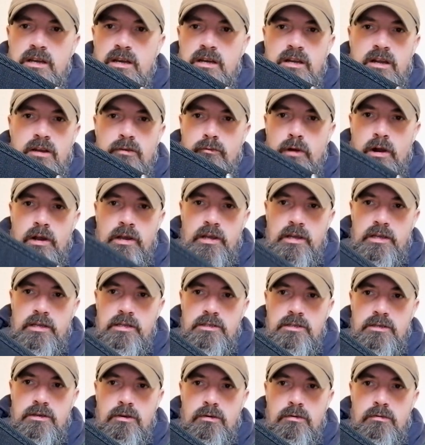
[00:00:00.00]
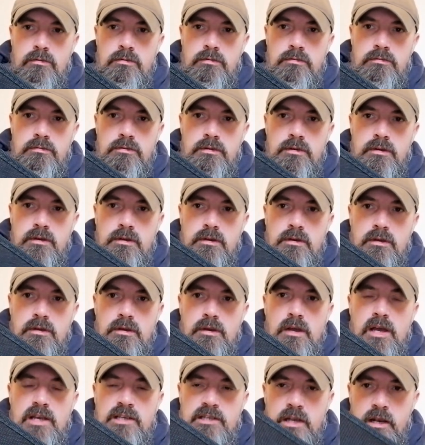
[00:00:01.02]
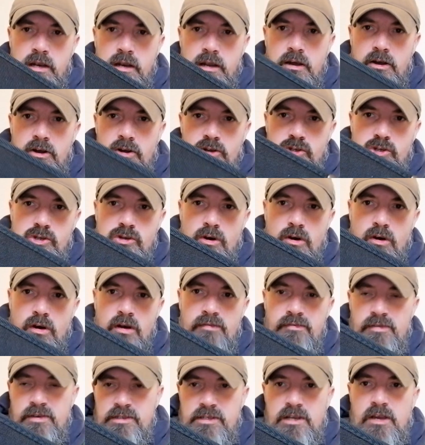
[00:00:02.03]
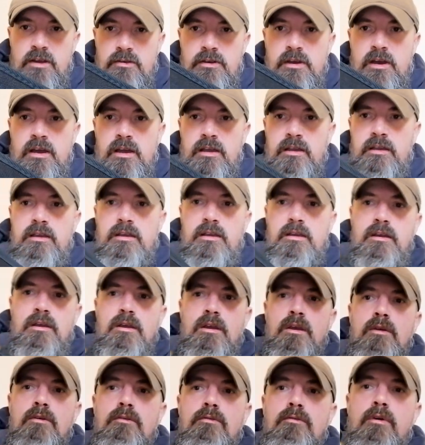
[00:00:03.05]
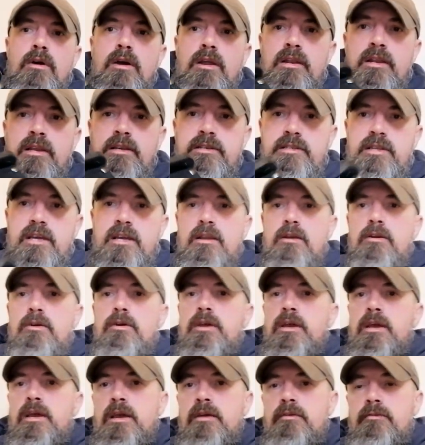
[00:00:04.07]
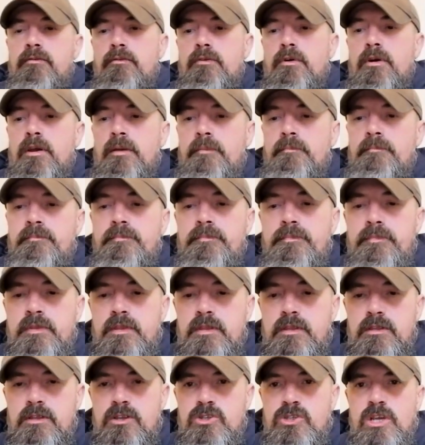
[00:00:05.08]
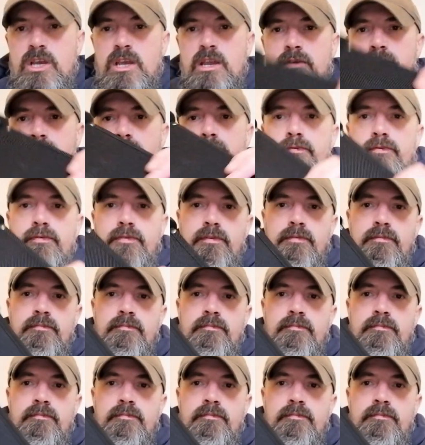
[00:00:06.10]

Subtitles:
I don't rate it at all. As a large knife, it's okay. Right, let's take a look at it. Right, the sheath.